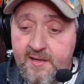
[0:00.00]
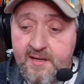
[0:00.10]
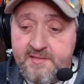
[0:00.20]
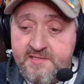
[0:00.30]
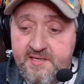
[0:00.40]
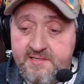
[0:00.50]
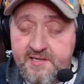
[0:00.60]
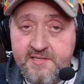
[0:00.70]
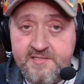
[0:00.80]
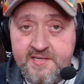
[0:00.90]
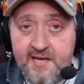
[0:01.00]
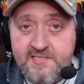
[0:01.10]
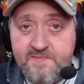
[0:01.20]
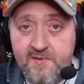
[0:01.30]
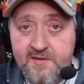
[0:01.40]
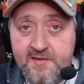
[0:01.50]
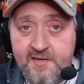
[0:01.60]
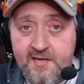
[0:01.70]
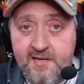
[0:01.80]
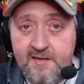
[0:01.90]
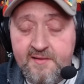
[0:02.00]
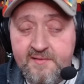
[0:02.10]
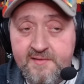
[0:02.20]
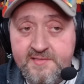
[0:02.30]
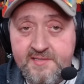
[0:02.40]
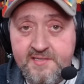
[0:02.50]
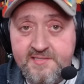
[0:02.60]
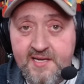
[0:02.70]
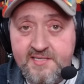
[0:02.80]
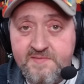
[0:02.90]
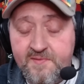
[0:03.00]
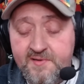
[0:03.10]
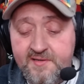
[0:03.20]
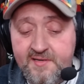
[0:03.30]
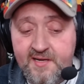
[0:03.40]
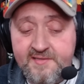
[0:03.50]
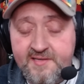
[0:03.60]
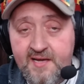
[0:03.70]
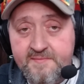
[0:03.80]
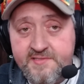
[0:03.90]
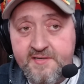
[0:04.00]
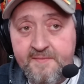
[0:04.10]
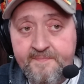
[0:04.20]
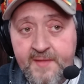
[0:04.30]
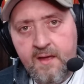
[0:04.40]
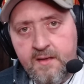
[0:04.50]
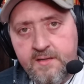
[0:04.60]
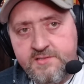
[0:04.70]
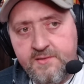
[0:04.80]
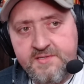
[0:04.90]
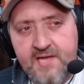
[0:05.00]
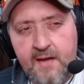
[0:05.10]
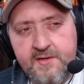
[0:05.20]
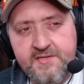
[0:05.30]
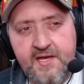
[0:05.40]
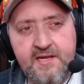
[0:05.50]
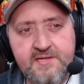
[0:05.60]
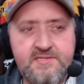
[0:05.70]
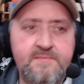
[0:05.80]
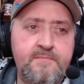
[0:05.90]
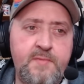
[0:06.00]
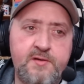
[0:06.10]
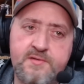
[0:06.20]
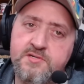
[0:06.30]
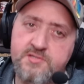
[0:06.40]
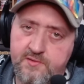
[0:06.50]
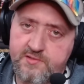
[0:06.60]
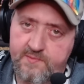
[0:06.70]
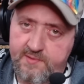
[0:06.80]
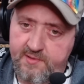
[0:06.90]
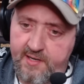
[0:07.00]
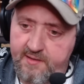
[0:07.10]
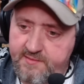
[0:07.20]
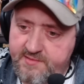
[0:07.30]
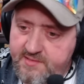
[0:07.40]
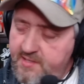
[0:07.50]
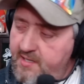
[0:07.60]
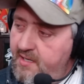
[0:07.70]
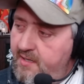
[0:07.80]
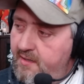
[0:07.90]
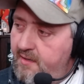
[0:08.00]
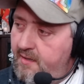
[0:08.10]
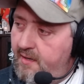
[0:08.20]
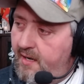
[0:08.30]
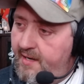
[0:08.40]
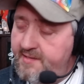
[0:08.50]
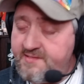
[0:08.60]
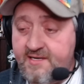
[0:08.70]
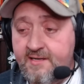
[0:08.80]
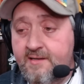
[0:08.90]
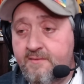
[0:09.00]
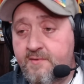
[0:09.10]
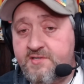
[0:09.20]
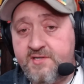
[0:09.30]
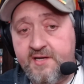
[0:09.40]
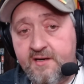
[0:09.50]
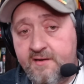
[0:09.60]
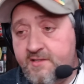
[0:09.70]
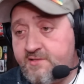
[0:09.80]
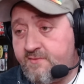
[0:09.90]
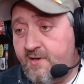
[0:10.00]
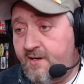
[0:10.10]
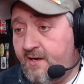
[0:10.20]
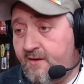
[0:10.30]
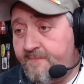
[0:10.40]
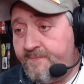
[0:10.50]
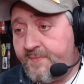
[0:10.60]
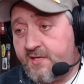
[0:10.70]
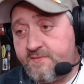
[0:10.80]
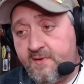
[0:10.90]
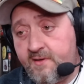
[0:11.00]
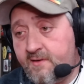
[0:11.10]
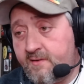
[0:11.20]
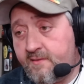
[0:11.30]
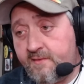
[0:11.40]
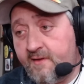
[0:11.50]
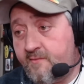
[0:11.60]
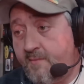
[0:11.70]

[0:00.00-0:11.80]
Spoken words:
it's a good side-splitting time. So it's time to dig into some Milton Jones one-liners. I say we should get into this right now because we got 11